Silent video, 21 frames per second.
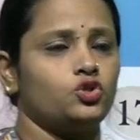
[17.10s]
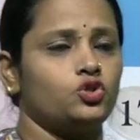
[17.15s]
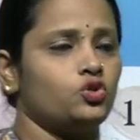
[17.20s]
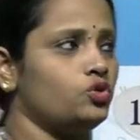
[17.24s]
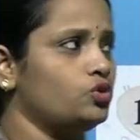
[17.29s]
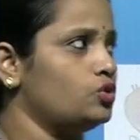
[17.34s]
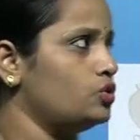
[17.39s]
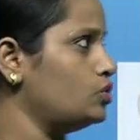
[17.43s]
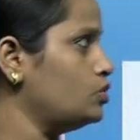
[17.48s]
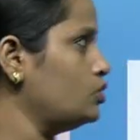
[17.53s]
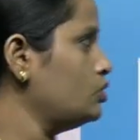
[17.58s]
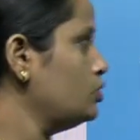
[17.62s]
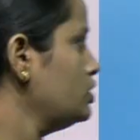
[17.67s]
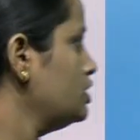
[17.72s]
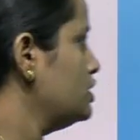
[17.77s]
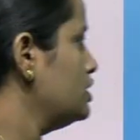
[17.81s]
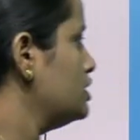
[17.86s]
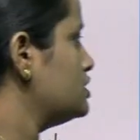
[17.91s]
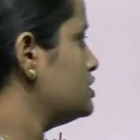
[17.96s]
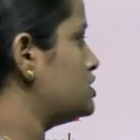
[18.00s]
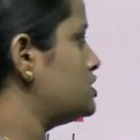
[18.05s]
do
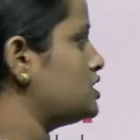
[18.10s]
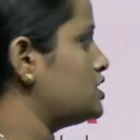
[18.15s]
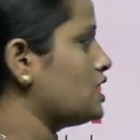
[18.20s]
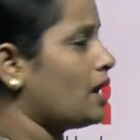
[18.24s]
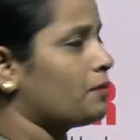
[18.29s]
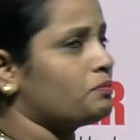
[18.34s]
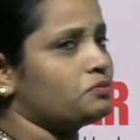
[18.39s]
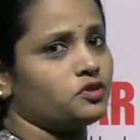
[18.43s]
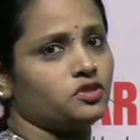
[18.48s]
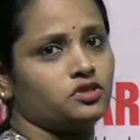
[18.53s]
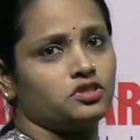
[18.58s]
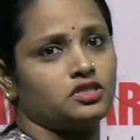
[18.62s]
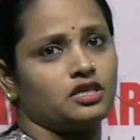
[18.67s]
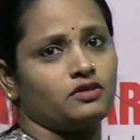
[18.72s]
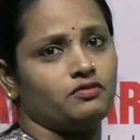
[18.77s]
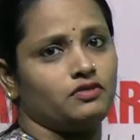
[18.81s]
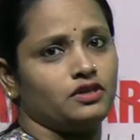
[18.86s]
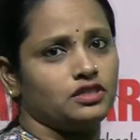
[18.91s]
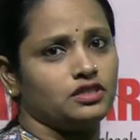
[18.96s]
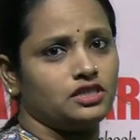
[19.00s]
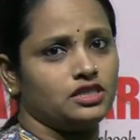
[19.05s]
chapter
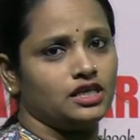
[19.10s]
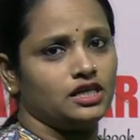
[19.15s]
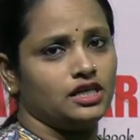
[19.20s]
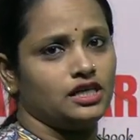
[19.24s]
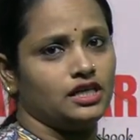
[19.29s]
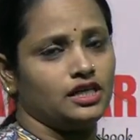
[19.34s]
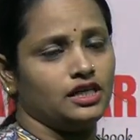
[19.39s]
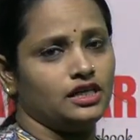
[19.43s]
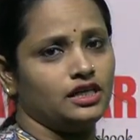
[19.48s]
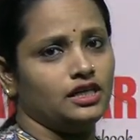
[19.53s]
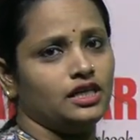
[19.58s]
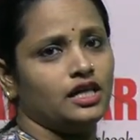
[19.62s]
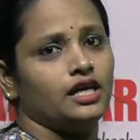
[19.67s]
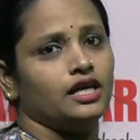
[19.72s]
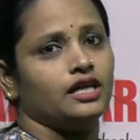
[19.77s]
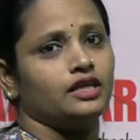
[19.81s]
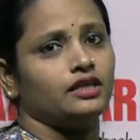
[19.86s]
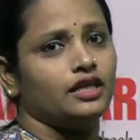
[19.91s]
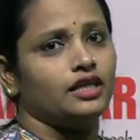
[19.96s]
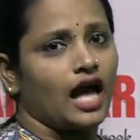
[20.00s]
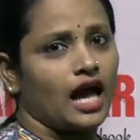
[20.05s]
17,
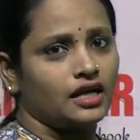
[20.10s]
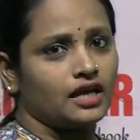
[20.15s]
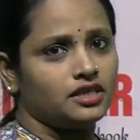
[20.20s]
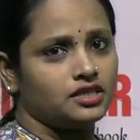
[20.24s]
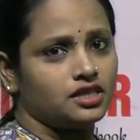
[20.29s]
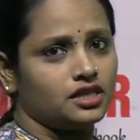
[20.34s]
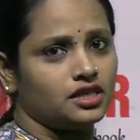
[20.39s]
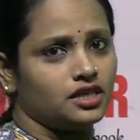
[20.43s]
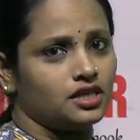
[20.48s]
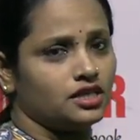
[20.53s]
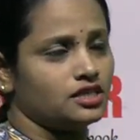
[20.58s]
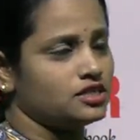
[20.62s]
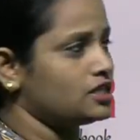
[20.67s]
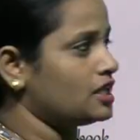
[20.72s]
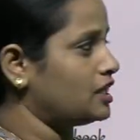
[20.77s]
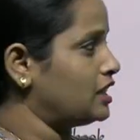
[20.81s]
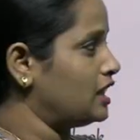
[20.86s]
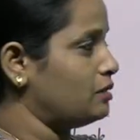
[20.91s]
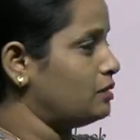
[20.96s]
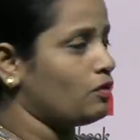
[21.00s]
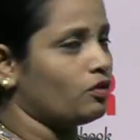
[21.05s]
that is,
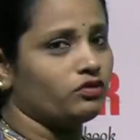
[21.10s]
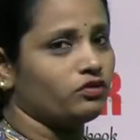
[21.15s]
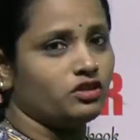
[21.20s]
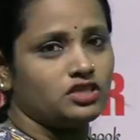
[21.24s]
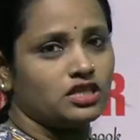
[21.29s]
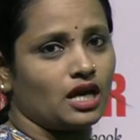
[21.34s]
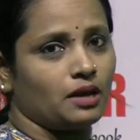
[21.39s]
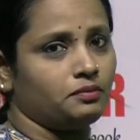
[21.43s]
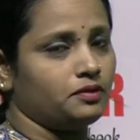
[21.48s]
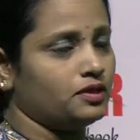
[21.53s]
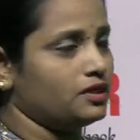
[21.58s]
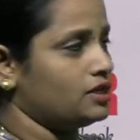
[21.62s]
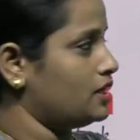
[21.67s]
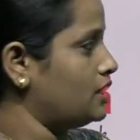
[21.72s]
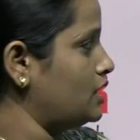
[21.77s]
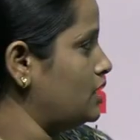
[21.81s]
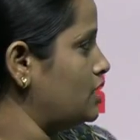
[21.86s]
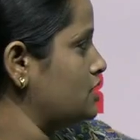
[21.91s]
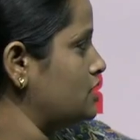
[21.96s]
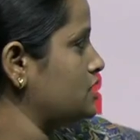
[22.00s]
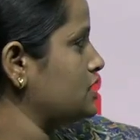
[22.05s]
the name of the chapter
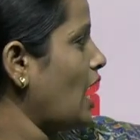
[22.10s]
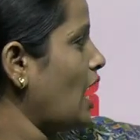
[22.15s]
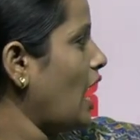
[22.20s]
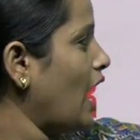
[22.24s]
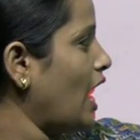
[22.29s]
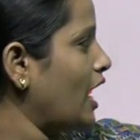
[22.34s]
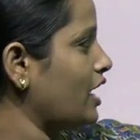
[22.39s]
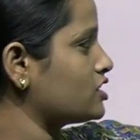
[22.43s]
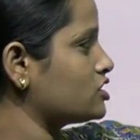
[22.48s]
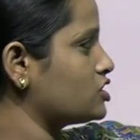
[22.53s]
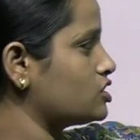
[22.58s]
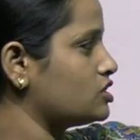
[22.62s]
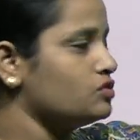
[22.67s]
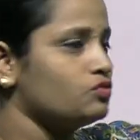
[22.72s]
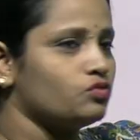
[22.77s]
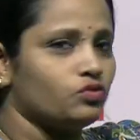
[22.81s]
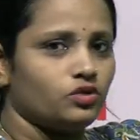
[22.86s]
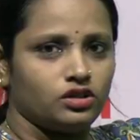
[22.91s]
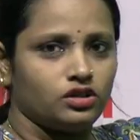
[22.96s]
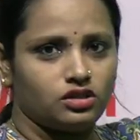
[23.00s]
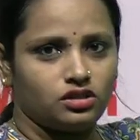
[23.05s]
is
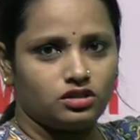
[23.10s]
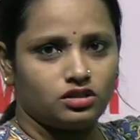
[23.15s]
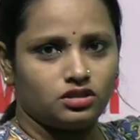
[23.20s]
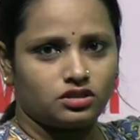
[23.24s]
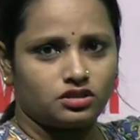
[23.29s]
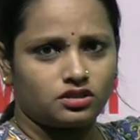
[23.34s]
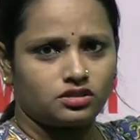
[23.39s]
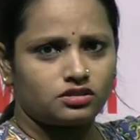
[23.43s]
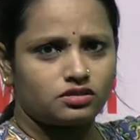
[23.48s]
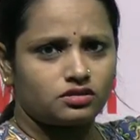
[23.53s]
Action Words.